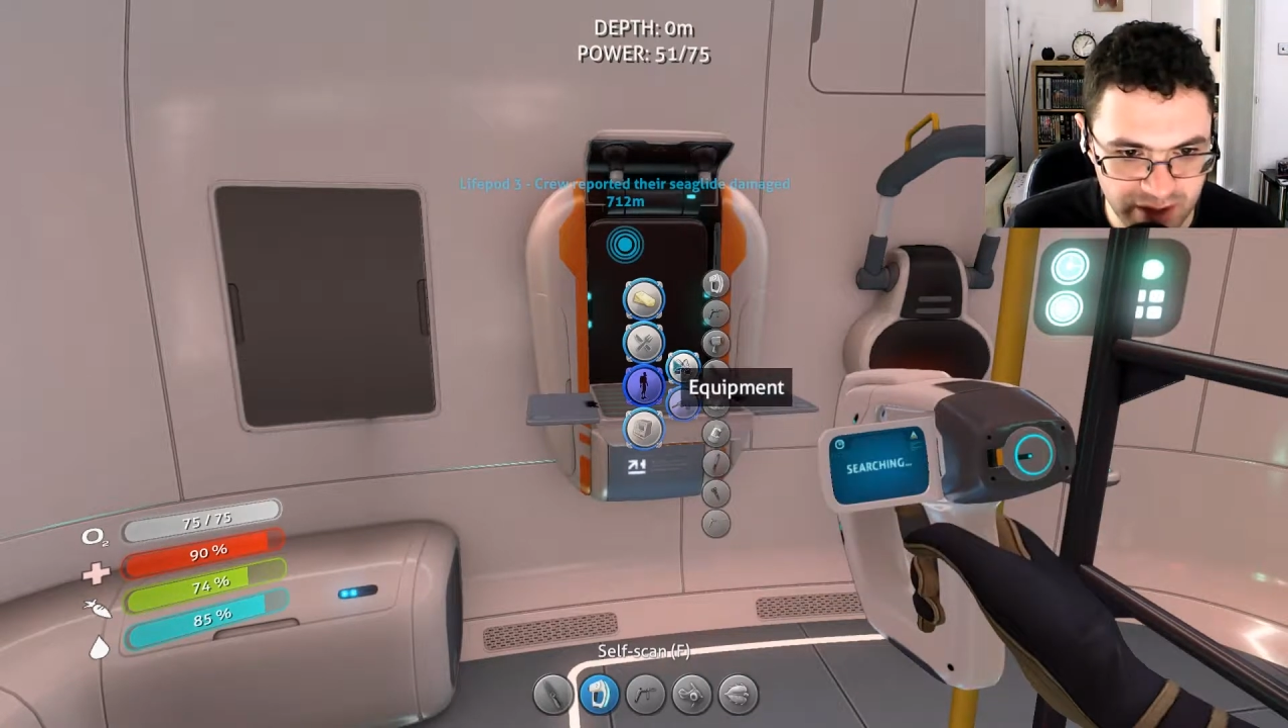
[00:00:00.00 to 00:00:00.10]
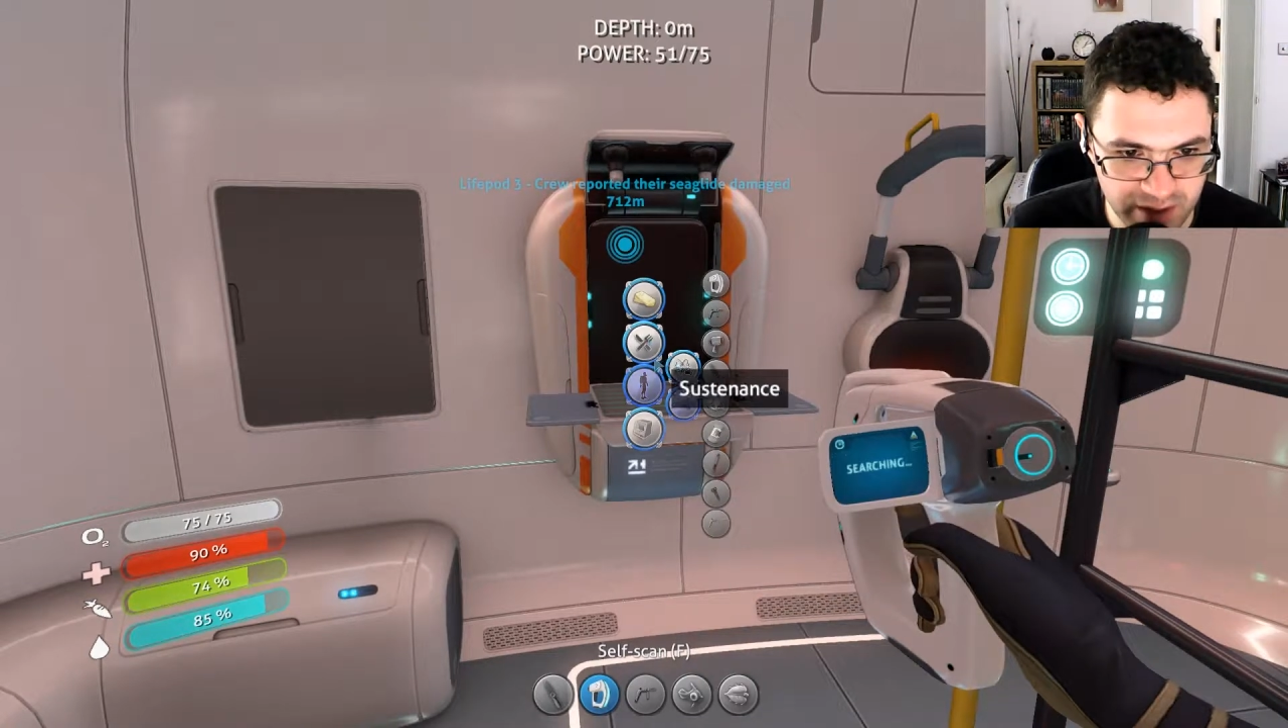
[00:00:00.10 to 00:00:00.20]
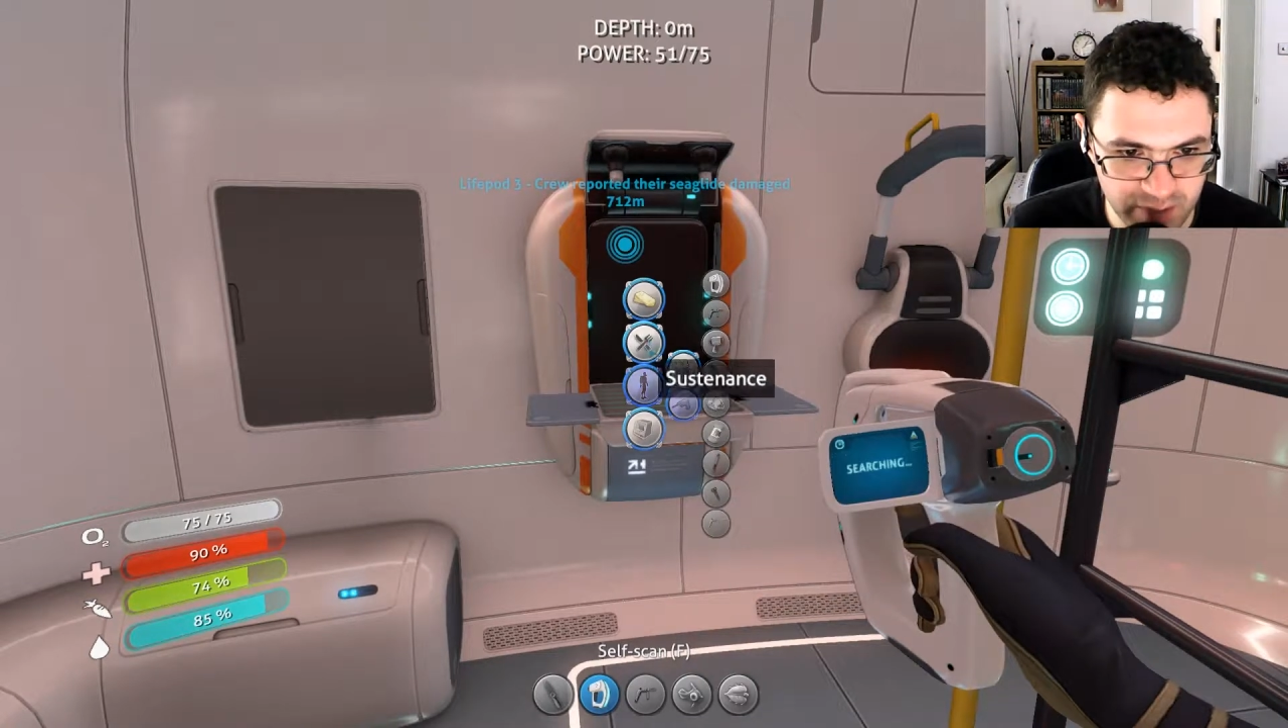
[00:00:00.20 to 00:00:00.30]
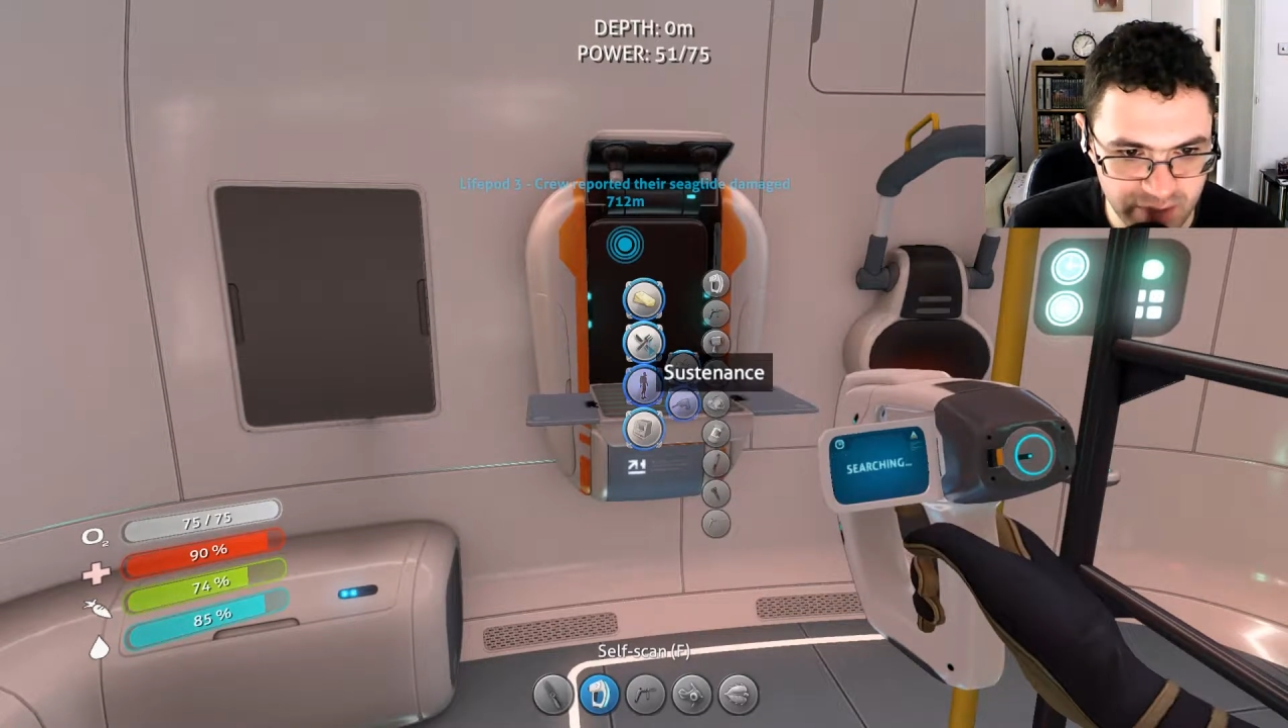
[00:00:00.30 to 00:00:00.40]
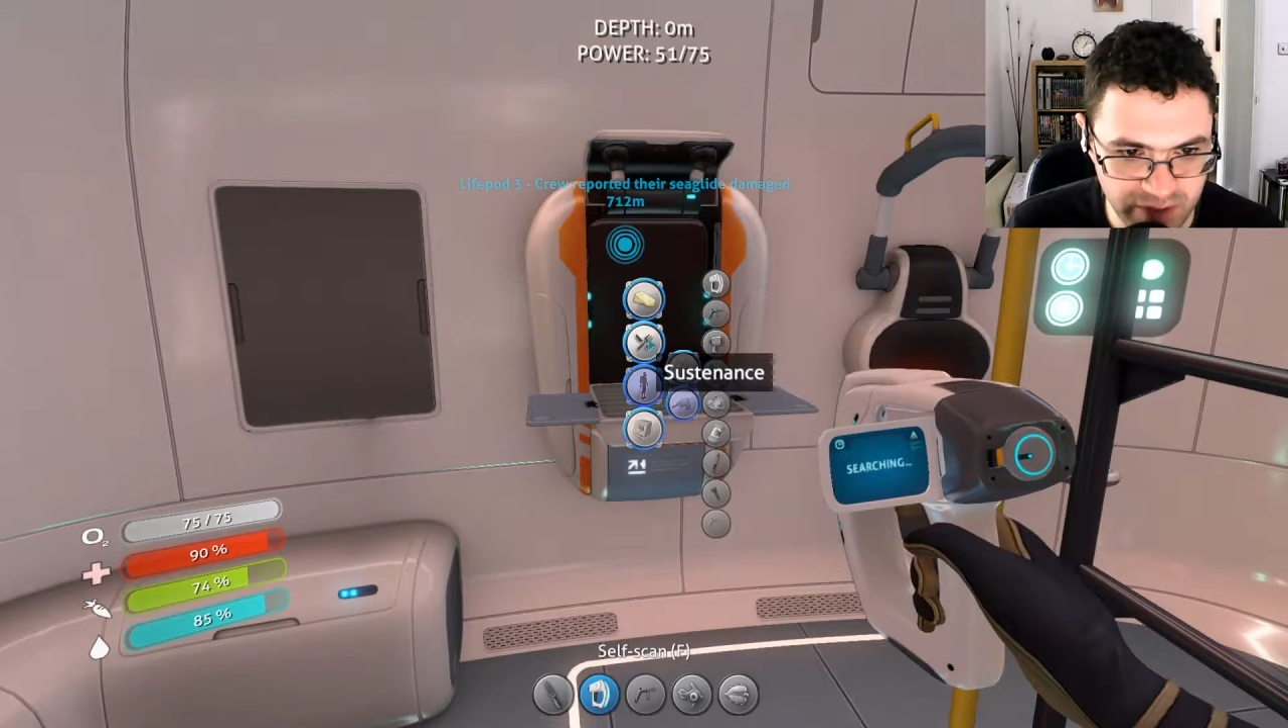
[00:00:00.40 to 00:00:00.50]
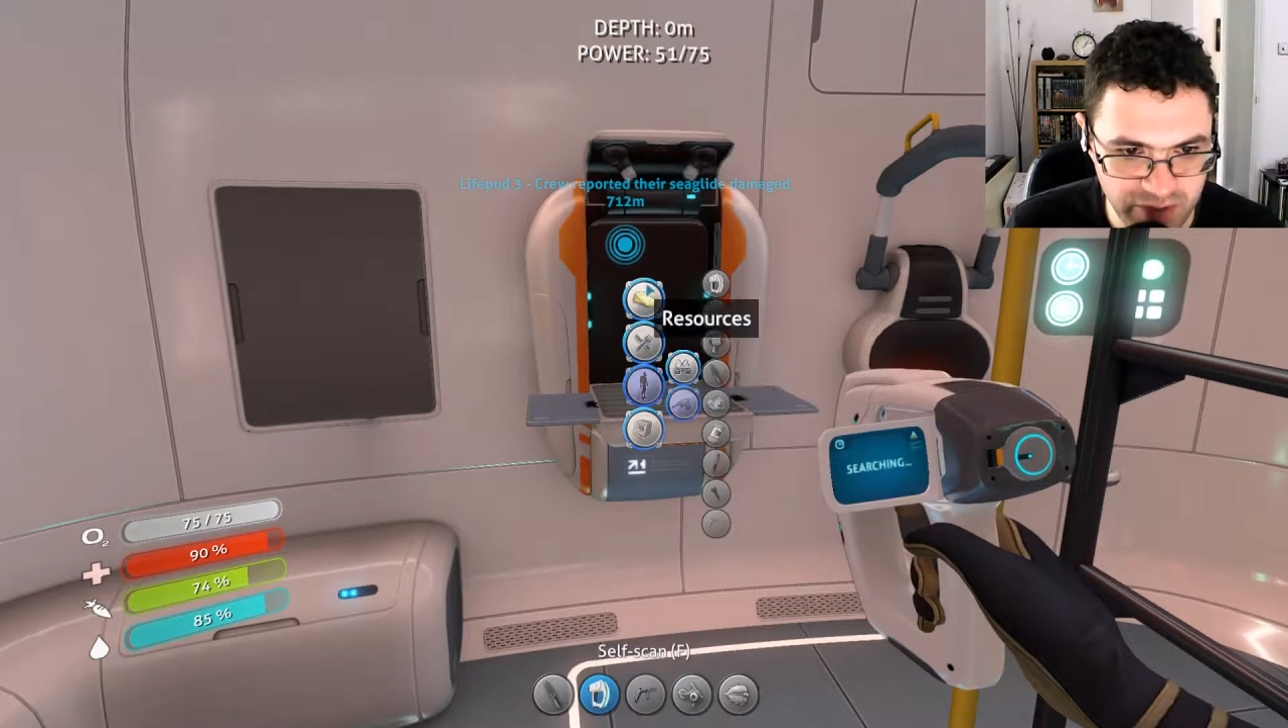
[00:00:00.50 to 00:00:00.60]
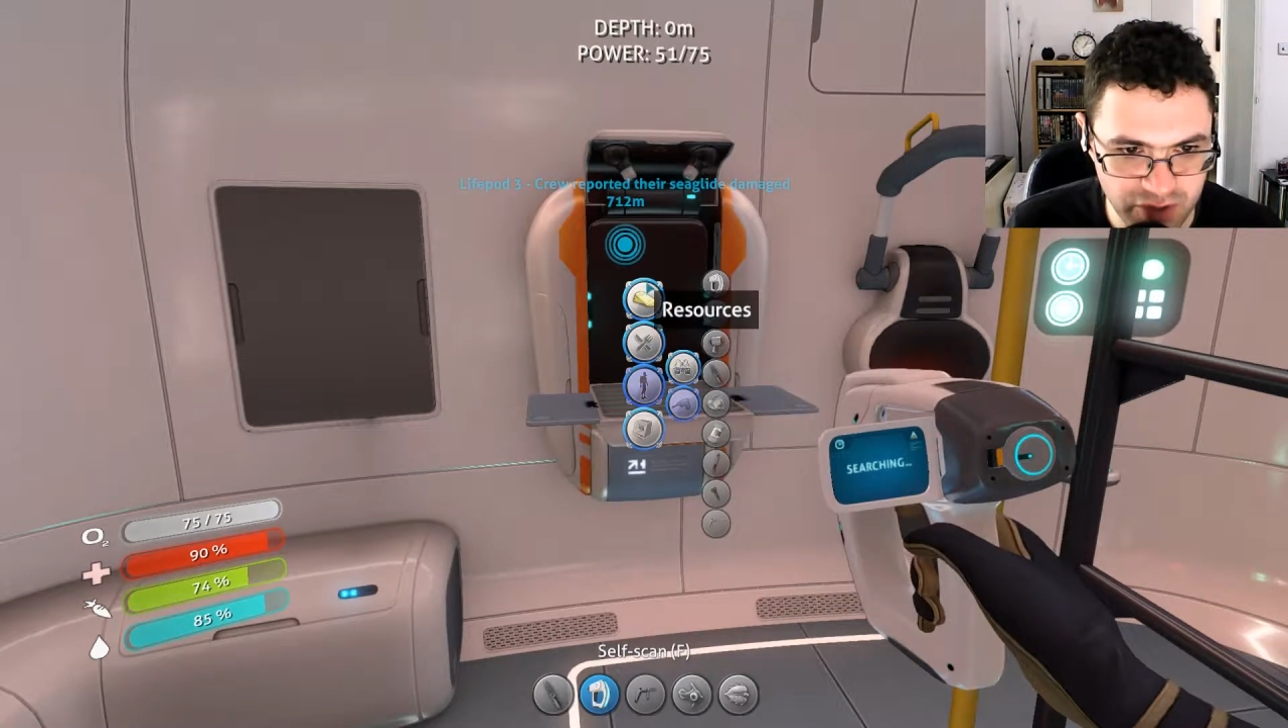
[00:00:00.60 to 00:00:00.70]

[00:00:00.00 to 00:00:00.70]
Computer